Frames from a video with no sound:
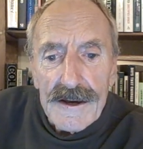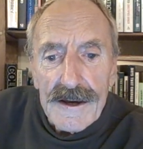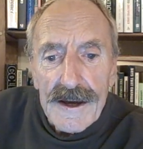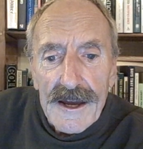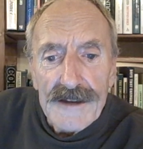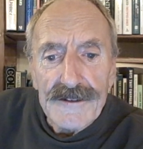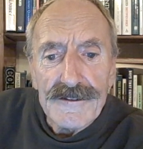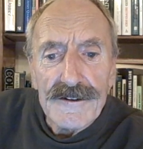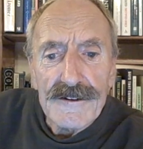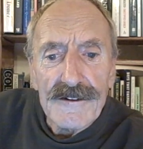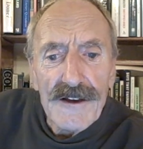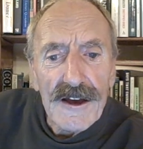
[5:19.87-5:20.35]

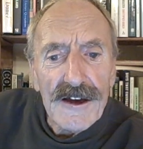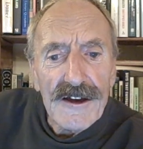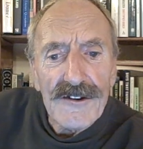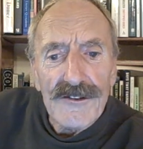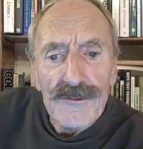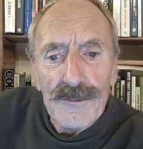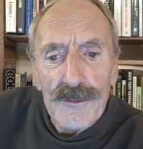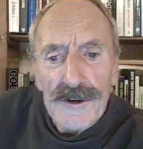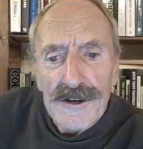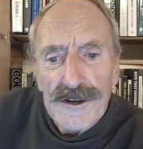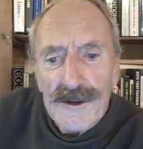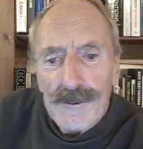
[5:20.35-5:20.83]
In the
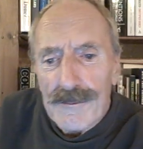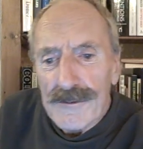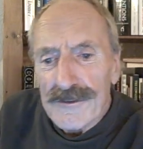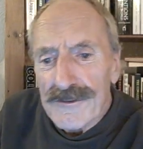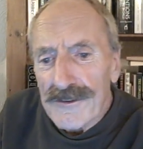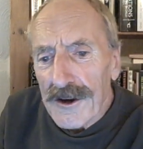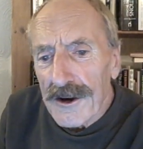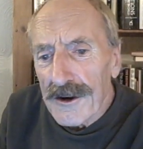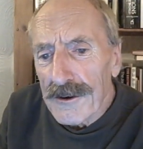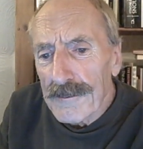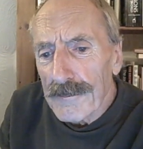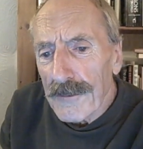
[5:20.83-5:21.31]
days when it was
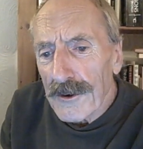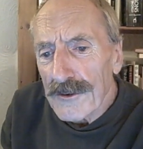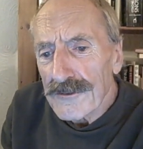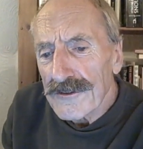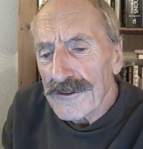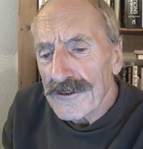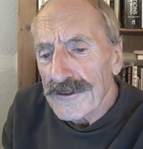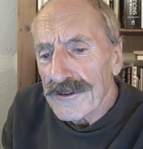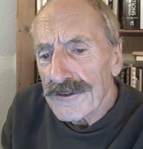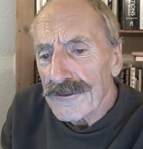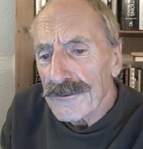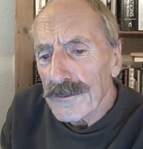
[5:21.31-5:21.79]
a
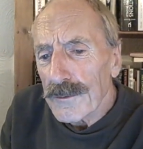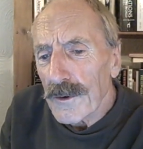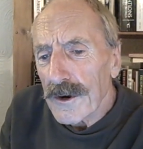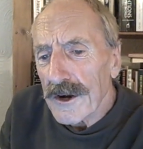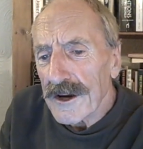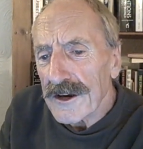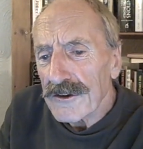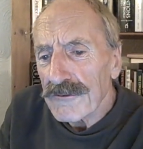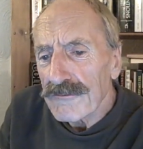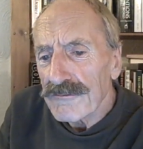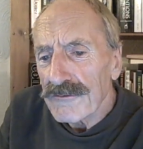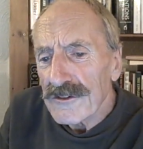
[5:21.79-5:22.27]
homogeneous
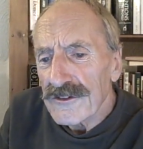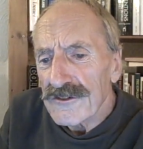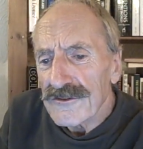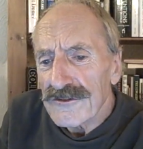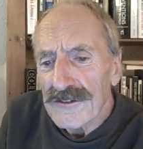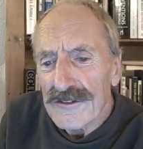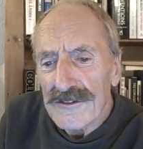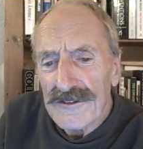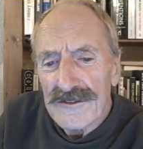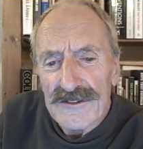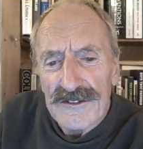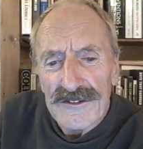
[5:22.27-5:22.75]
white
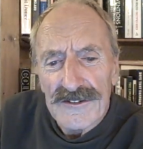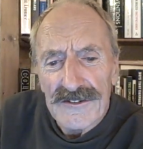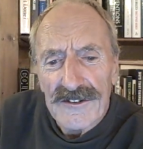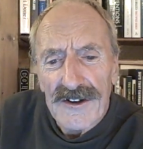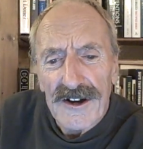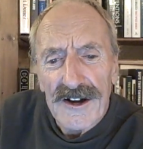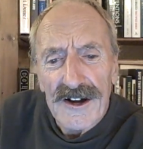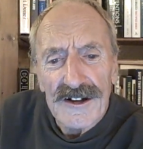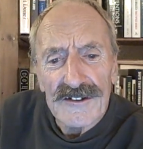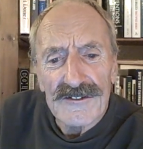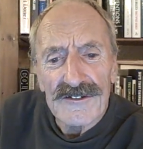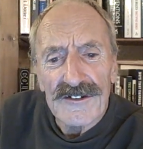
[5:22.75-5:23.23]
Christian
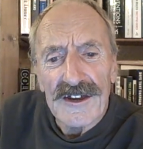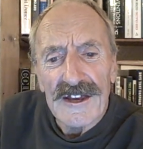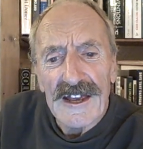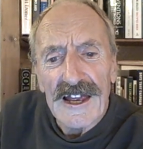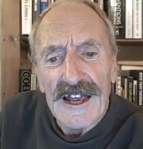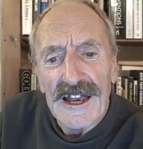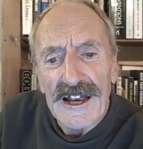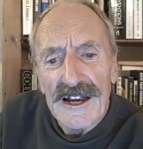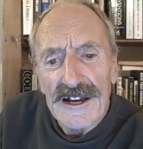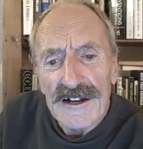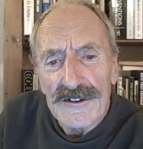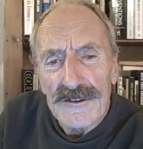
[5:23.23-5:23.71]
society,
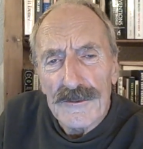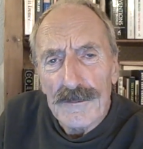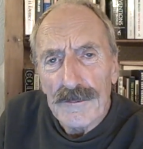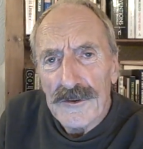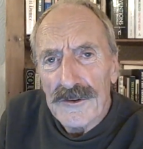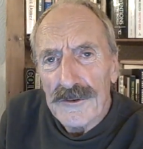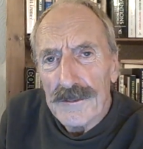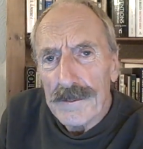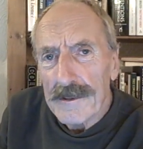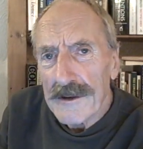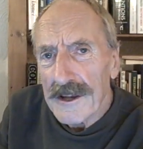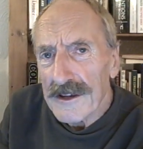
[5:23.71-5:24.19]
England
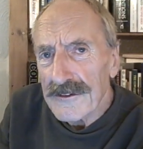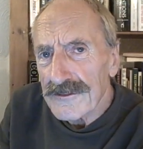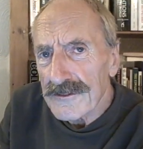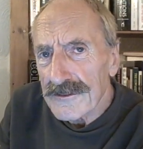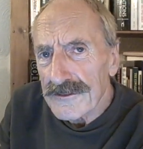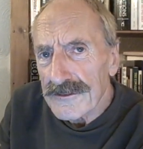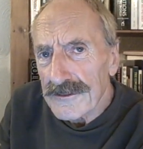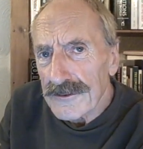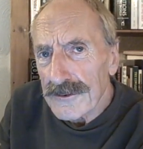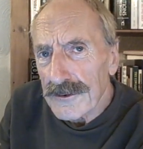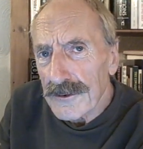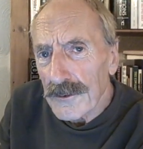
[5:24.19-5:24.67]
was
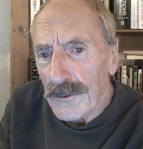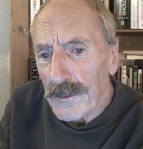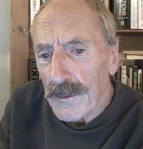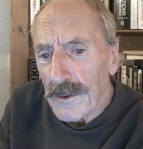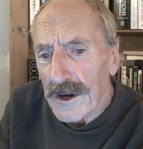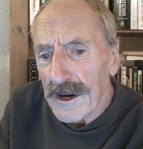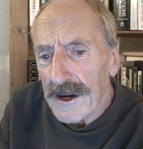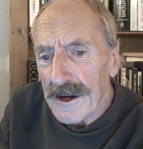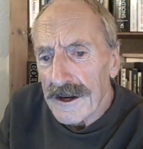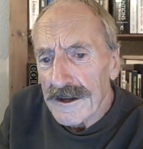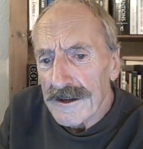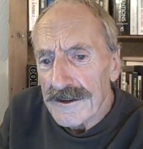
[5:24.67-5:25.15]
pleasant and
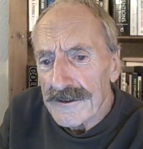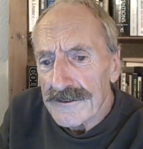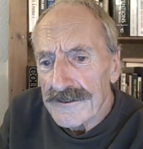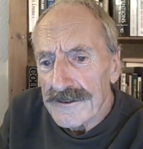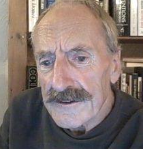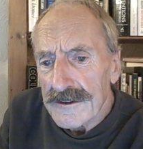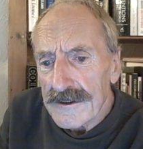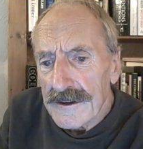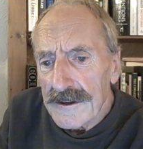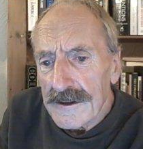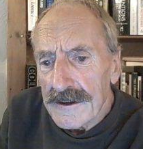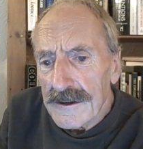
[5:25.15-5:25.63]
quiet.
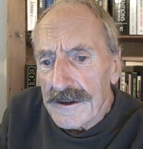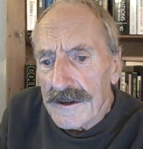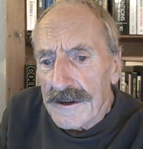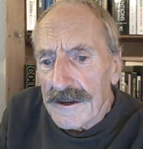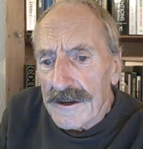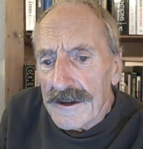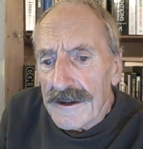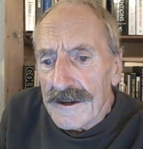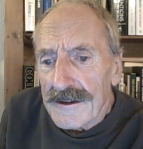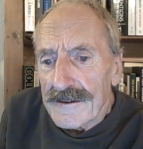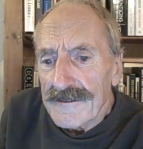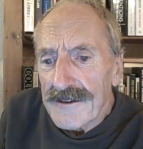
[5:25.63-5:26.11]

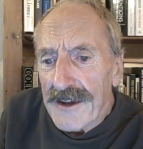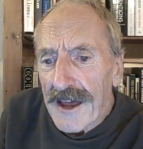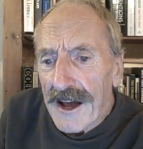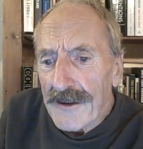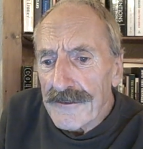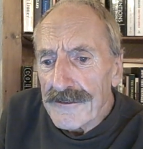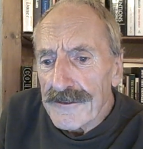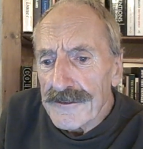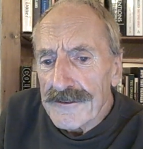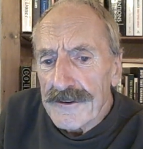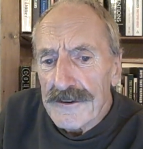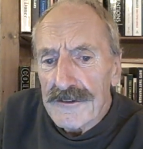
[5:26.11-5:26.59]

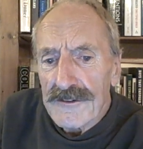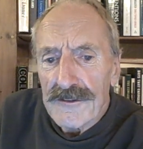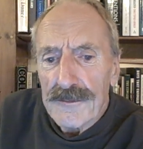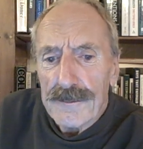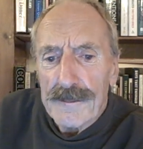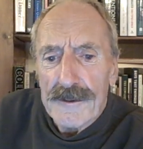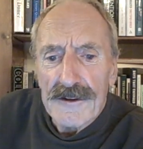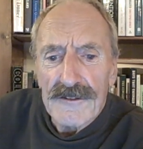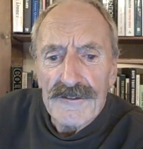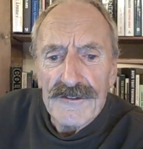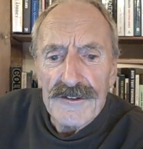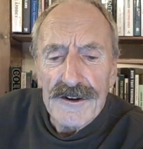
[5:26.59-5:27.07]
Now that it has
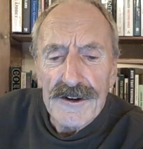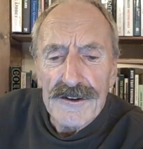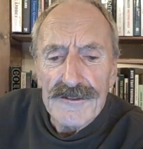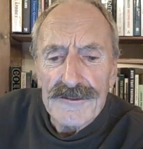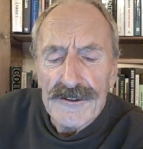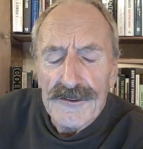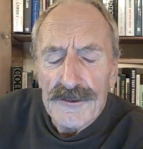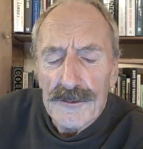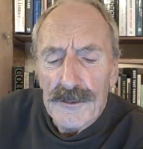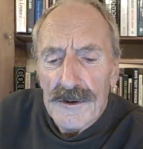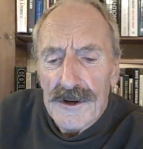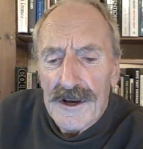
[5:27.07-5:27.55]
been turned
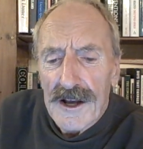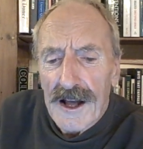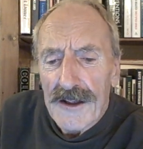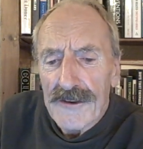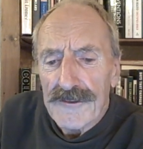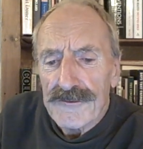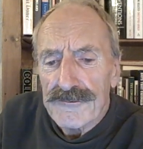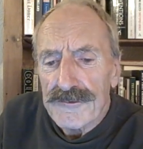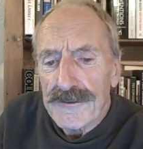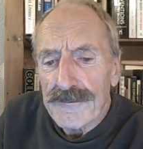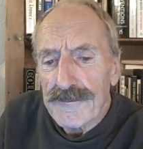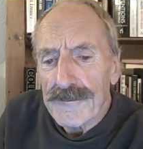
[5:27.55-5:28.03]
into a
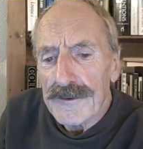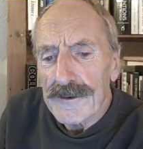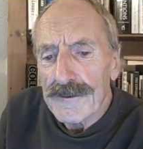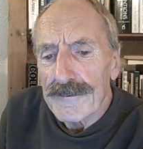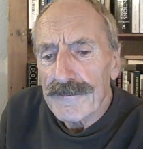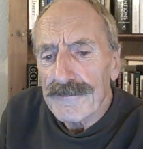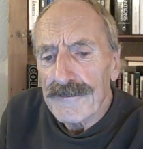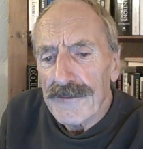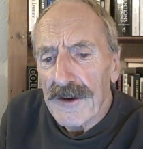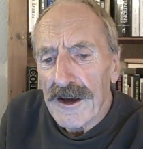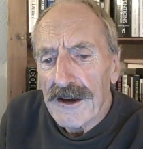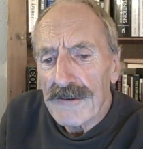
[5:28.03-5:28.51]
country full
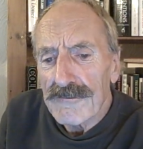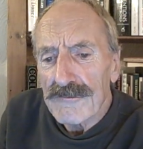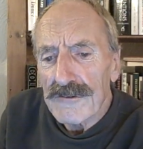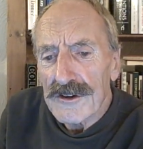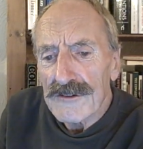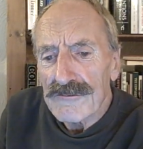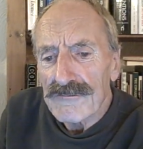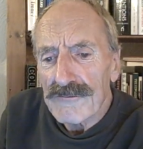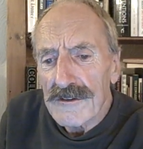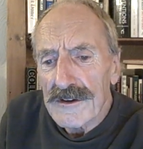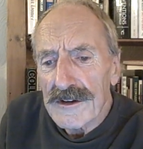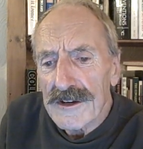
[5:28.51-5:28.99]
of
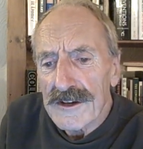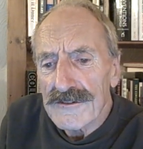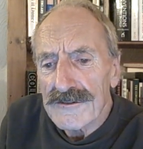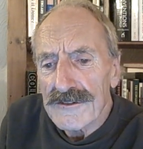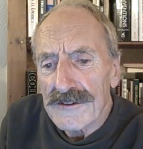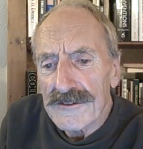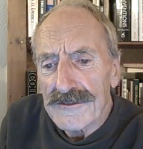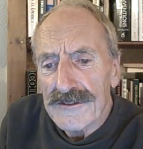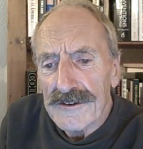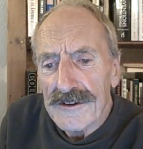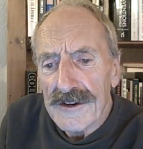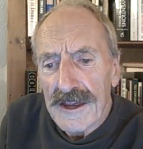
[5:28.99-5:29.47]
various
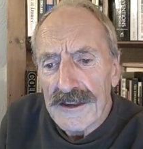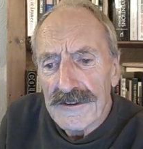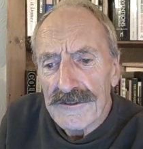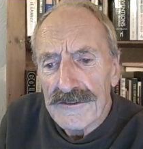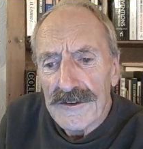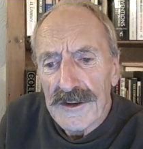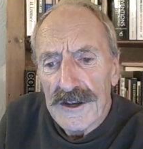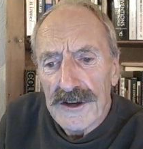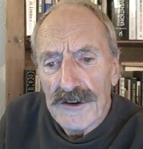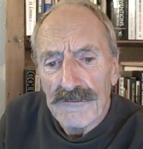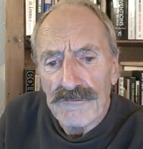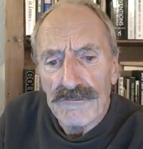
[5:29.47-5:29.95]
religions and
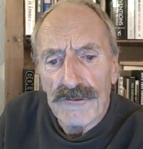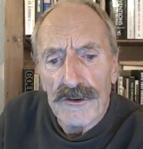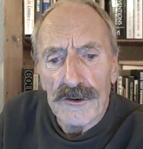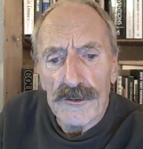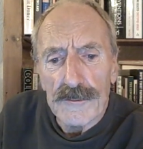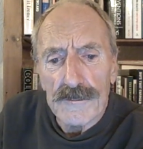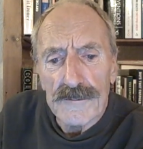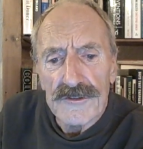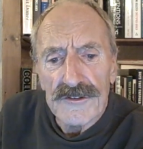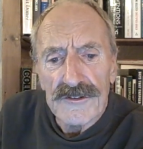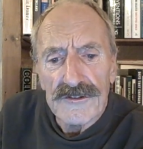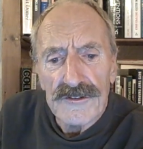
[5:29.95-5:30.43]
ethnic
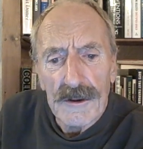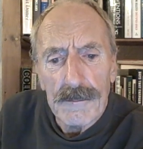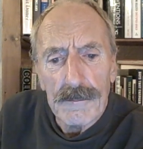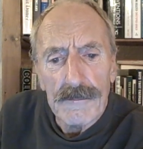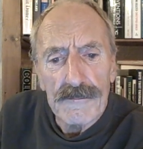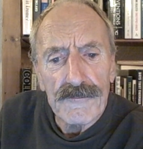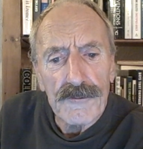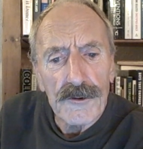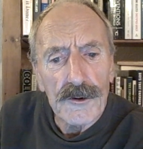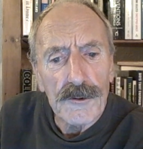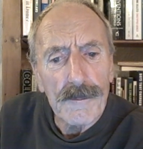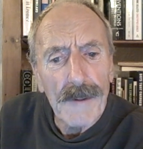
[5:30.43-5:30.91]
groups, some
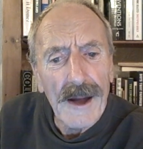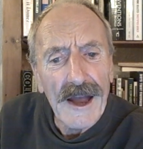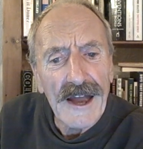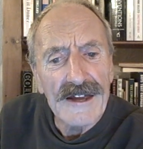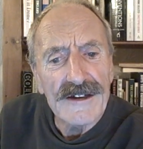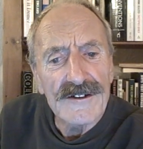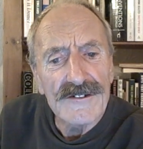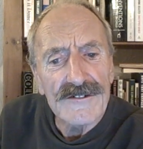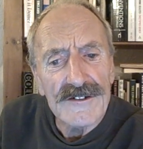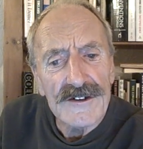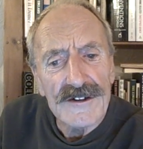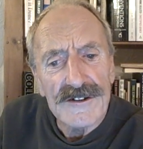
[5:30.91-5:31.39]
of whom
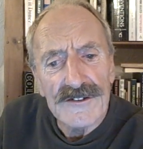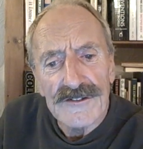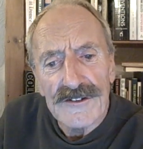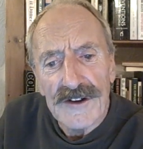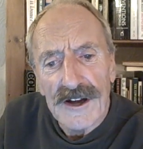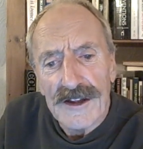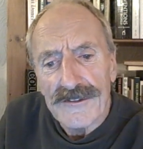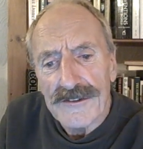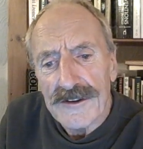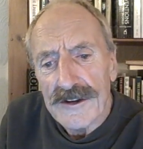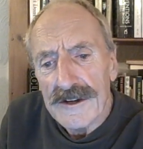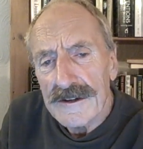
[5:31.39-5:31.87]
hate each
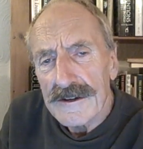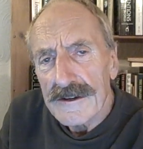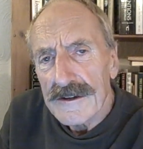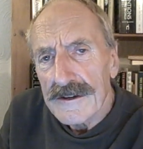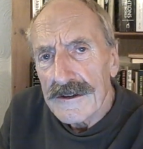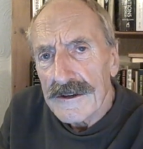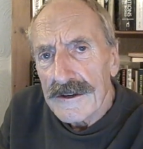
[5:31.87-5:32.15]
other,